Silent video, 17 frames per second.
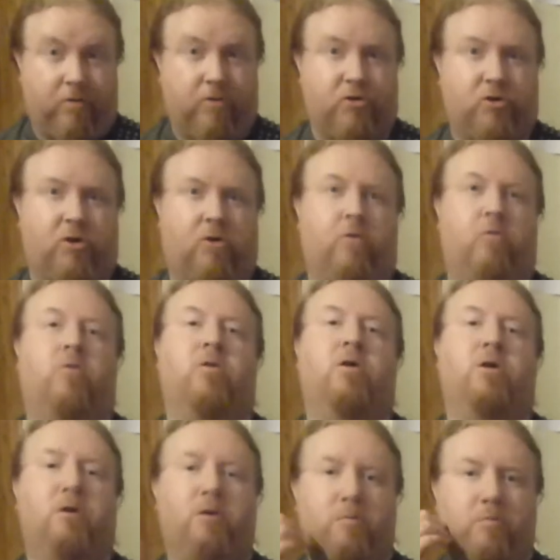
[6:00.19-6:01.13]
So
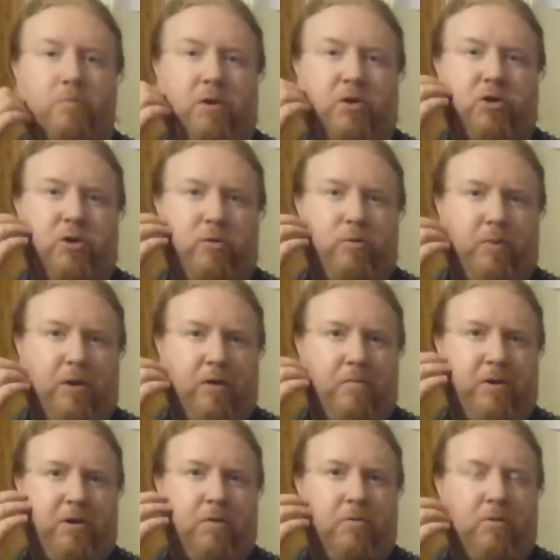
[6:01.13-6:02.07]
basically you'll be able to
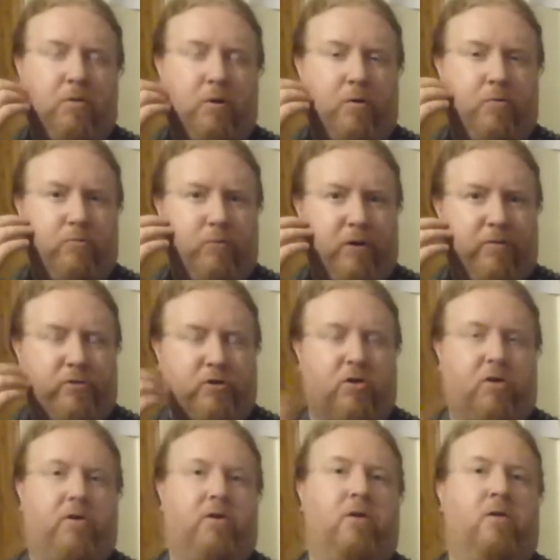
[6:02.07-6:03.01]
make up your own riffs,
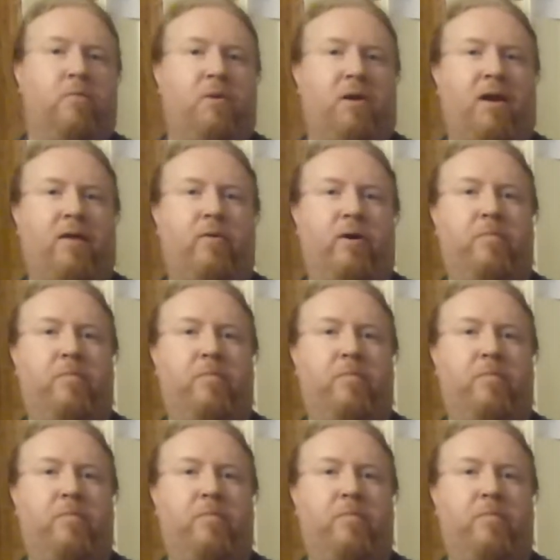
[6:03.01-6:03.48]
like, you know. But anyway,